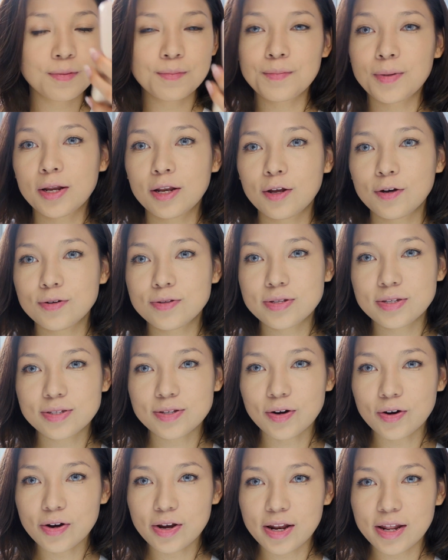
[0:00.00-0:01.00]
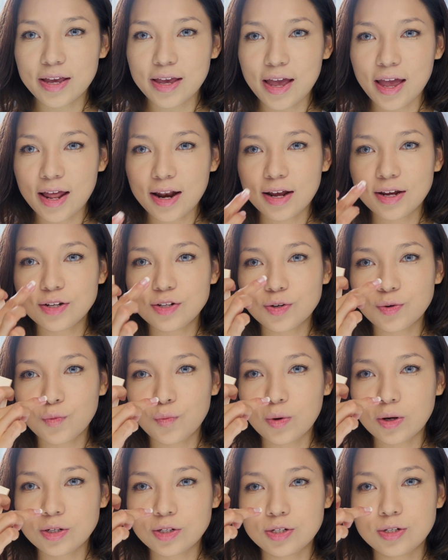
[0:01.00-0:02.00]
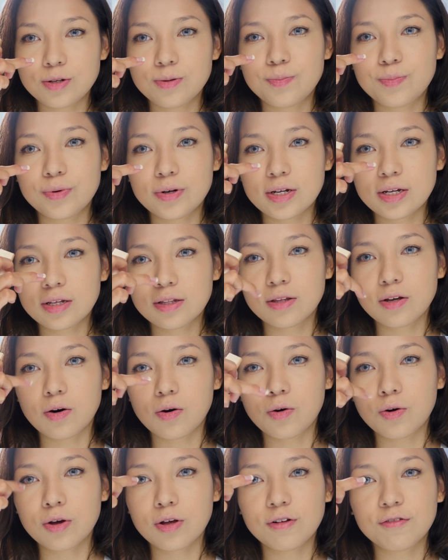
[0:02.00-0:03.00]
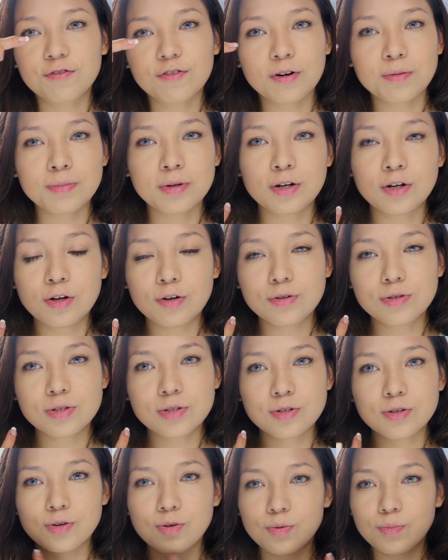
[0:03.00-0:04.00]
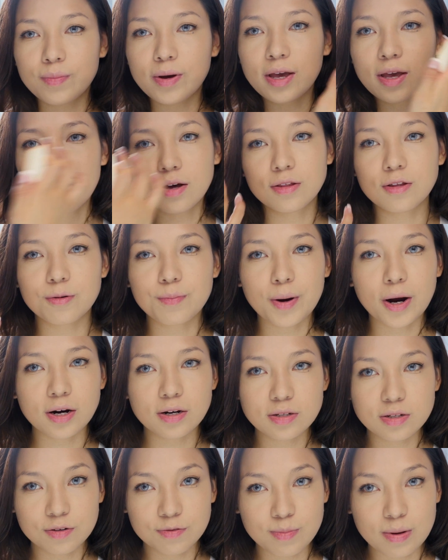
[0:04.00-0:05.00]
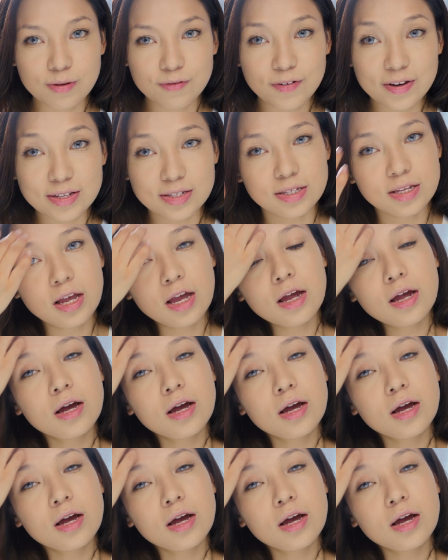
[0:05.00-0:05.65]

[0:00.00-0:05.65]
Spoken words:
my nose is oily and I don't want to bring the oil from the nose to my other parts of my face.